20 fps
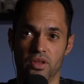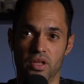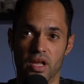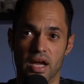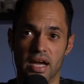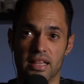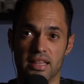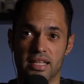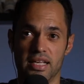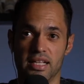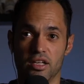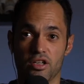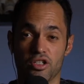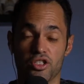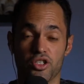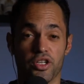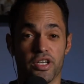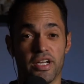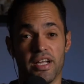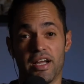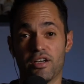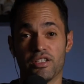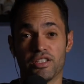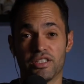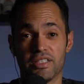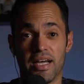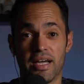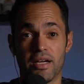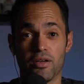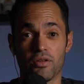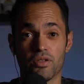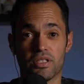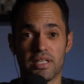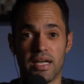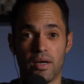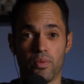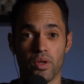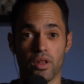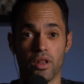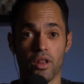I think there's certain hairstyles
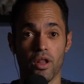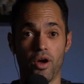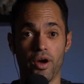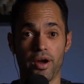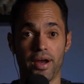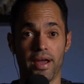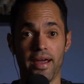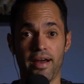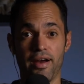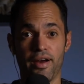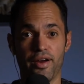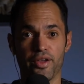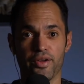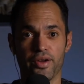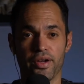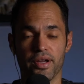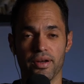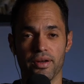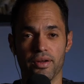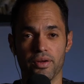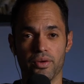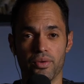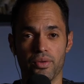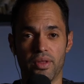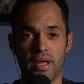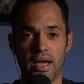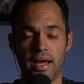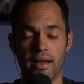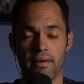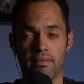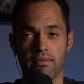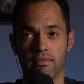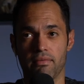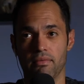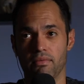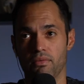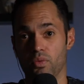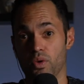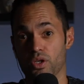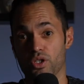that with long hair you could do that
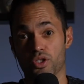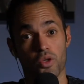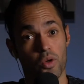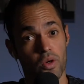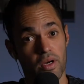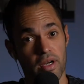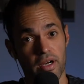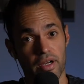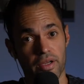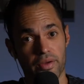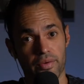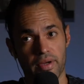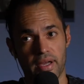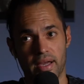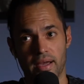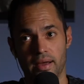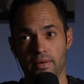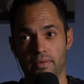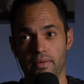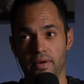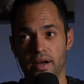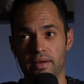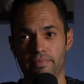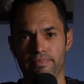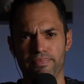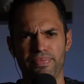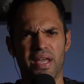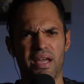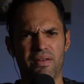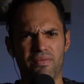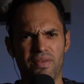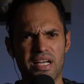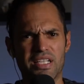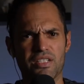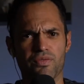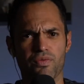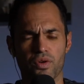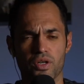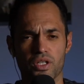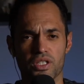with short hair you can't, right? And
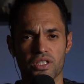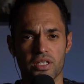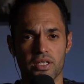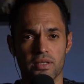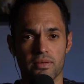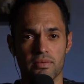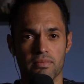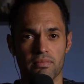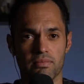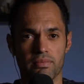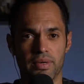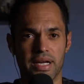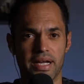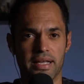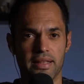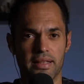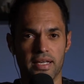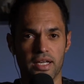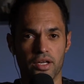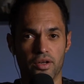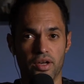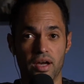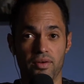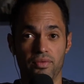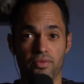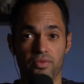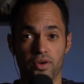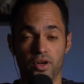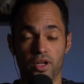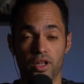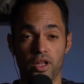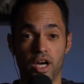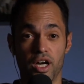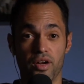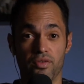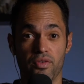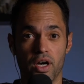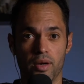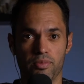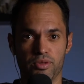vice versa. But I think you have a lot
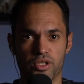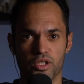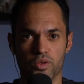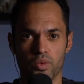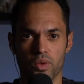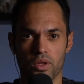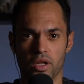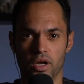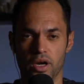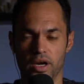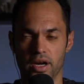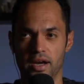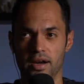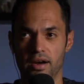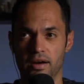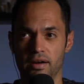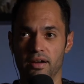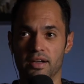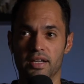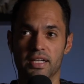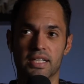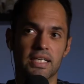of options with long hair.